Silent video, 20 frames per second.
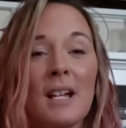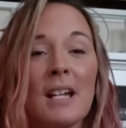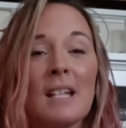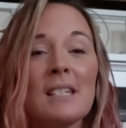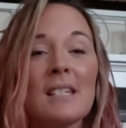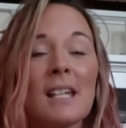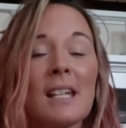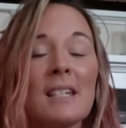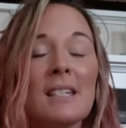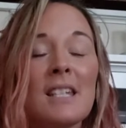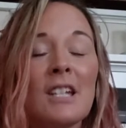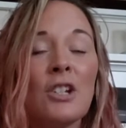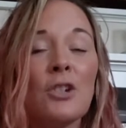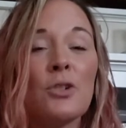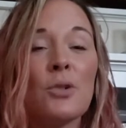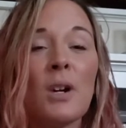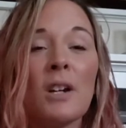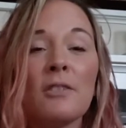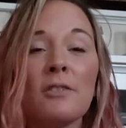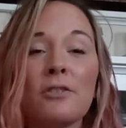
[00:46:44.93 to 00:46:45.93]
to continue
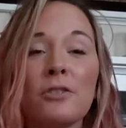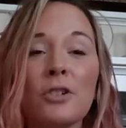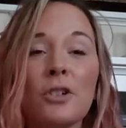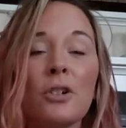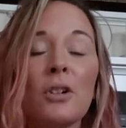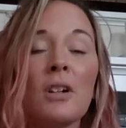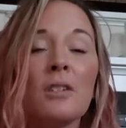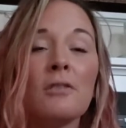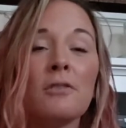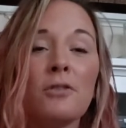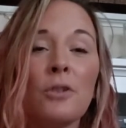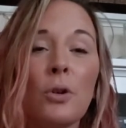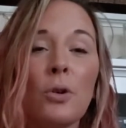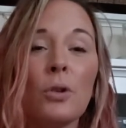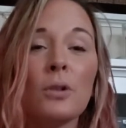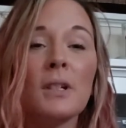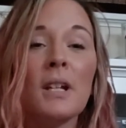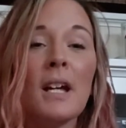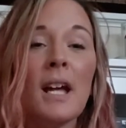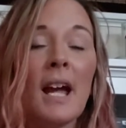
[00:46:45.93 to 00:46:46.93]
to unfurl,
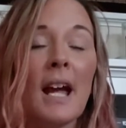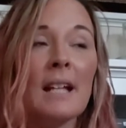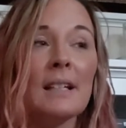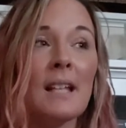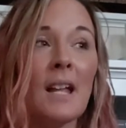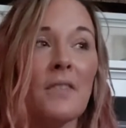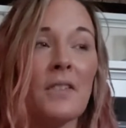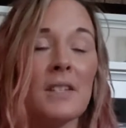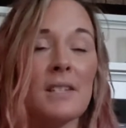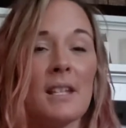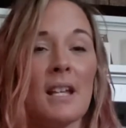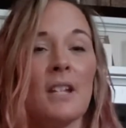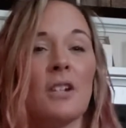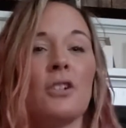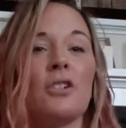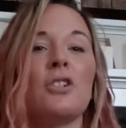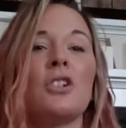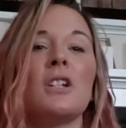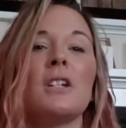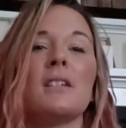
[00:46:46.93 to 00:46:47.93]
unfold, and let these
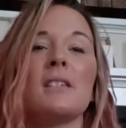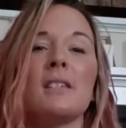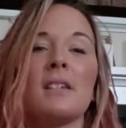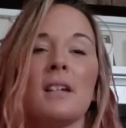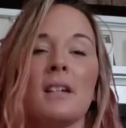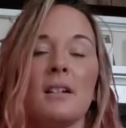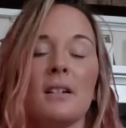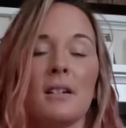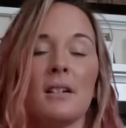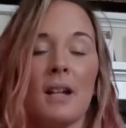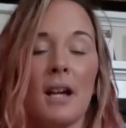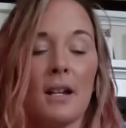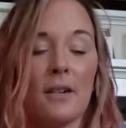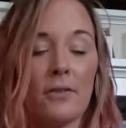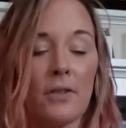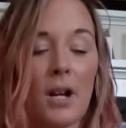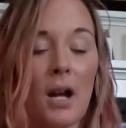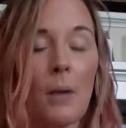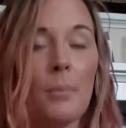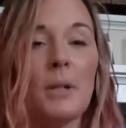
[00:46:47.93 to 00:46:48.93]
energies kind
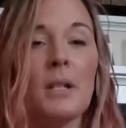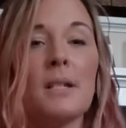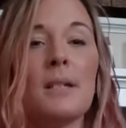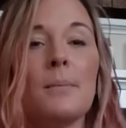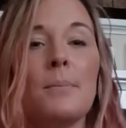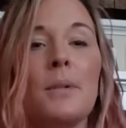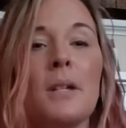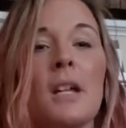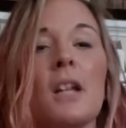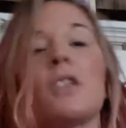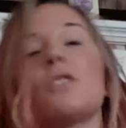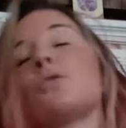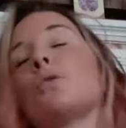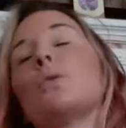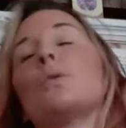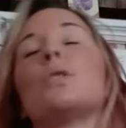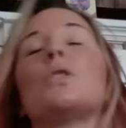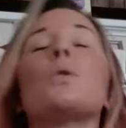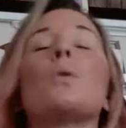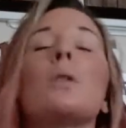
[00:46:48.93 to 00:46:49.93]
of come into being
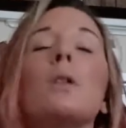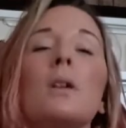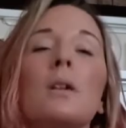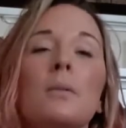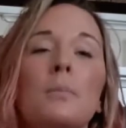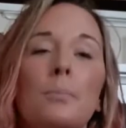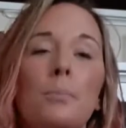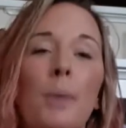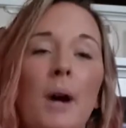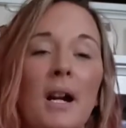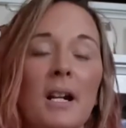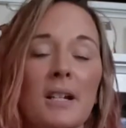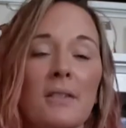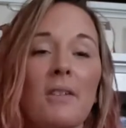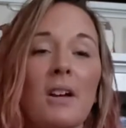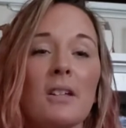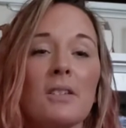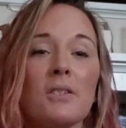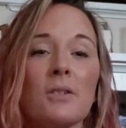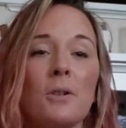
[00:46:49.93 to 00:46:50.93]
through your body
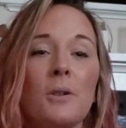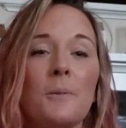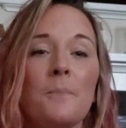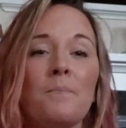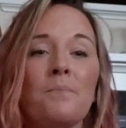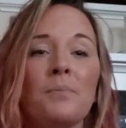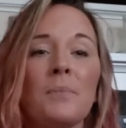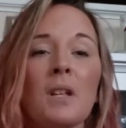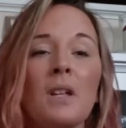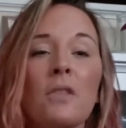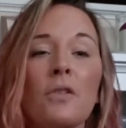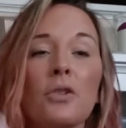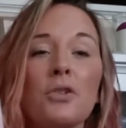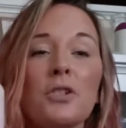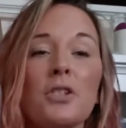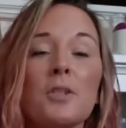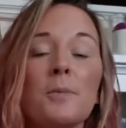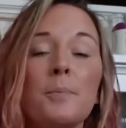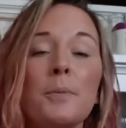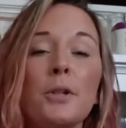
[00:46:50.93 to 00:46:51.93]
vessel. There's
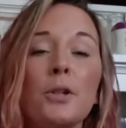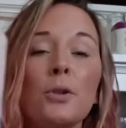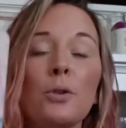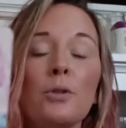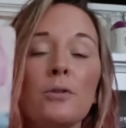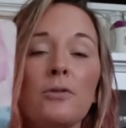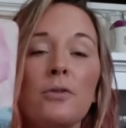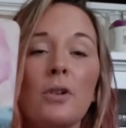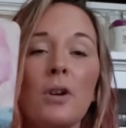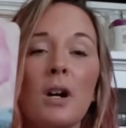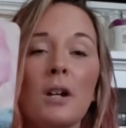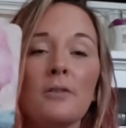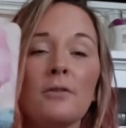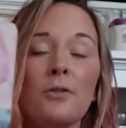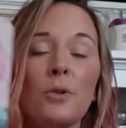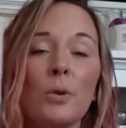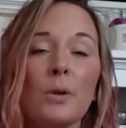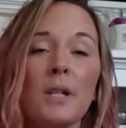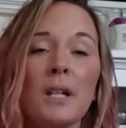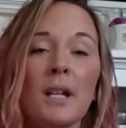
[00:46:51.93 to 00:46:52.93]
this beautiful
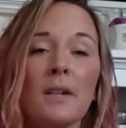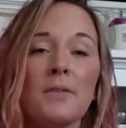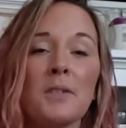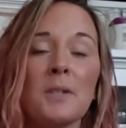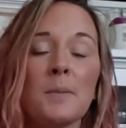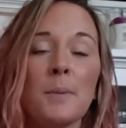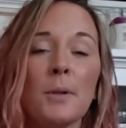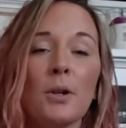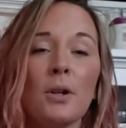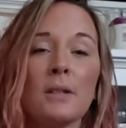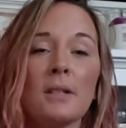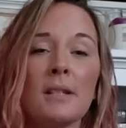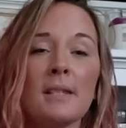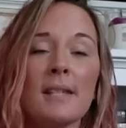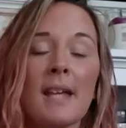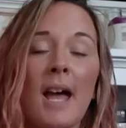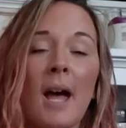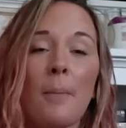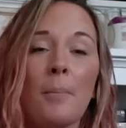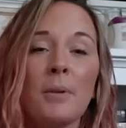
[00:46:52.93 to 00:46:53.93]
unfolding of spirit that's
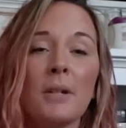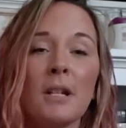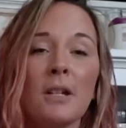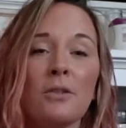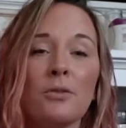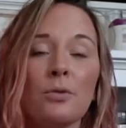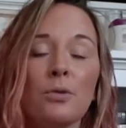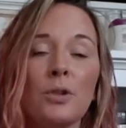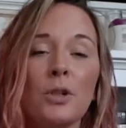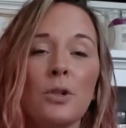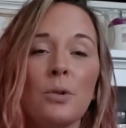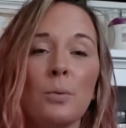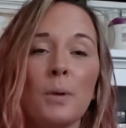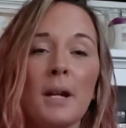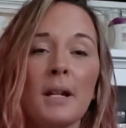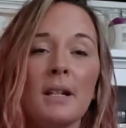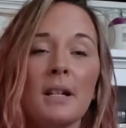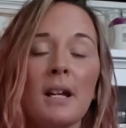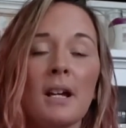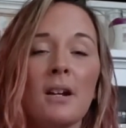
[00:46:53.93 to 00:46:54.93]
happening through you
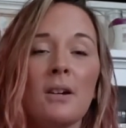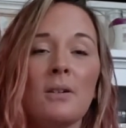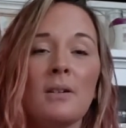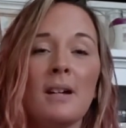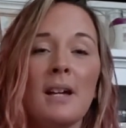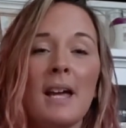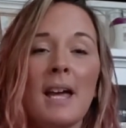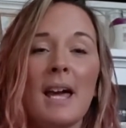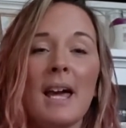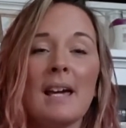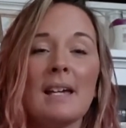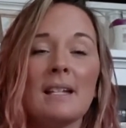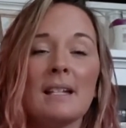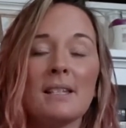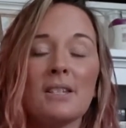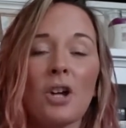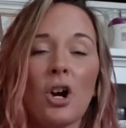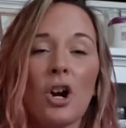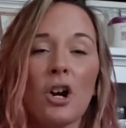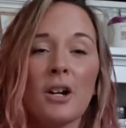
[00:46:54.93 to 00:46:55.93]
right now, and
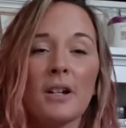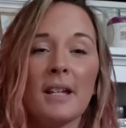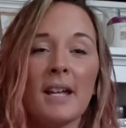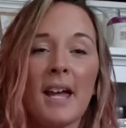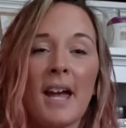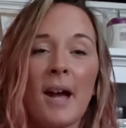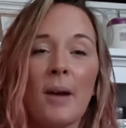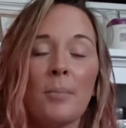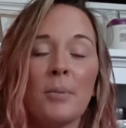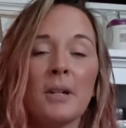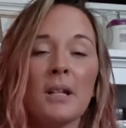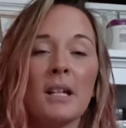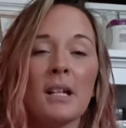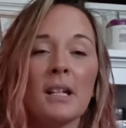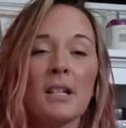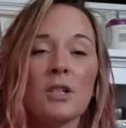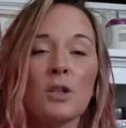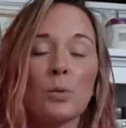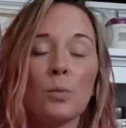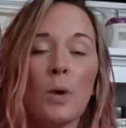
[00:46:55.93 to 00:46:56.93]
it's already happening.
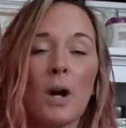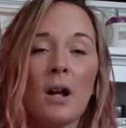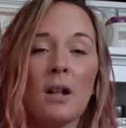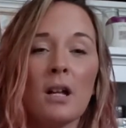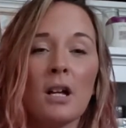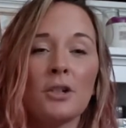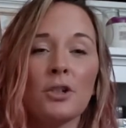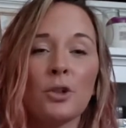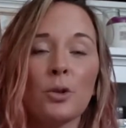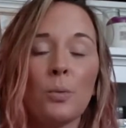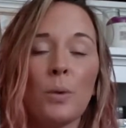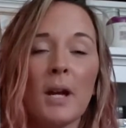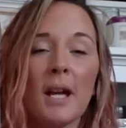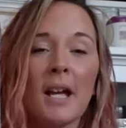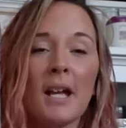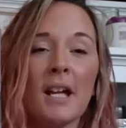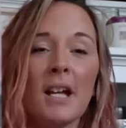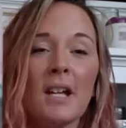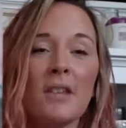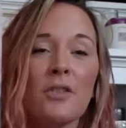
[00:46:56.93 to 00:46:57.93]
It's well
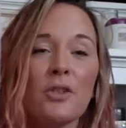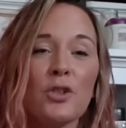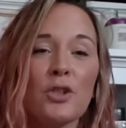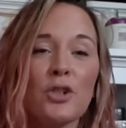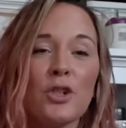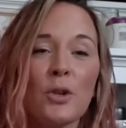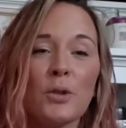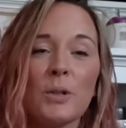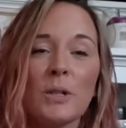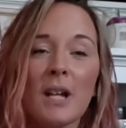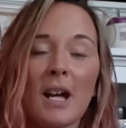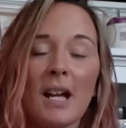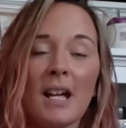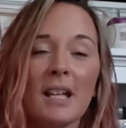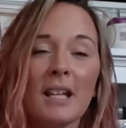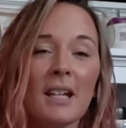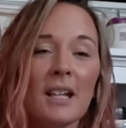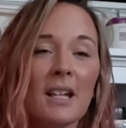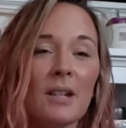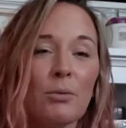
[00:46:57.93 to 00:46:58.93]
underway. There's no
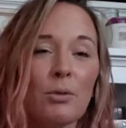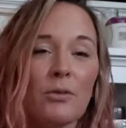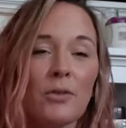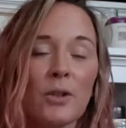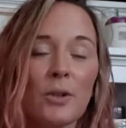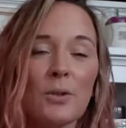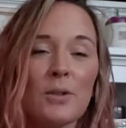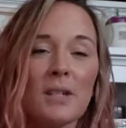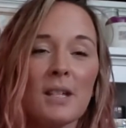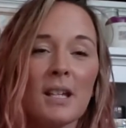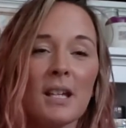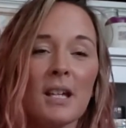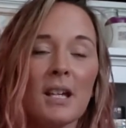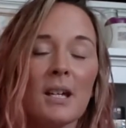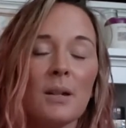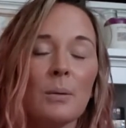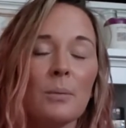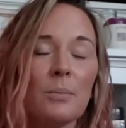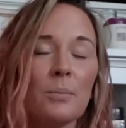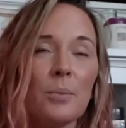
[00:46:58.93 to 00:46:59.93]
denying it, refusing
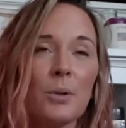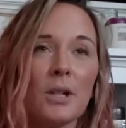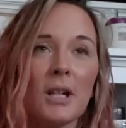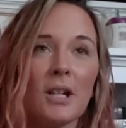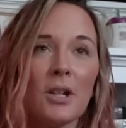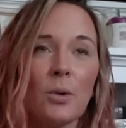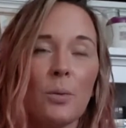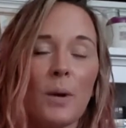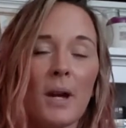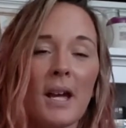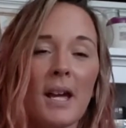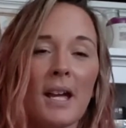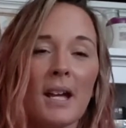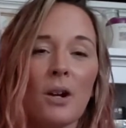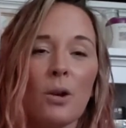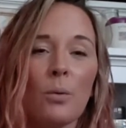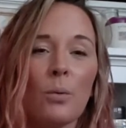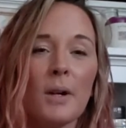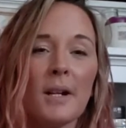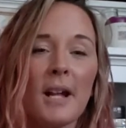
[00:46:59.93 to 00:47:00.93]
it, putting it away,
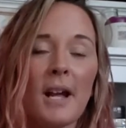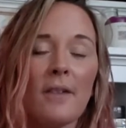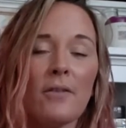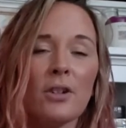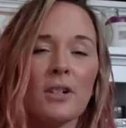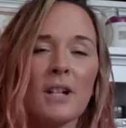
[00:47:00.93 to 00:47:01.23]
or whatever.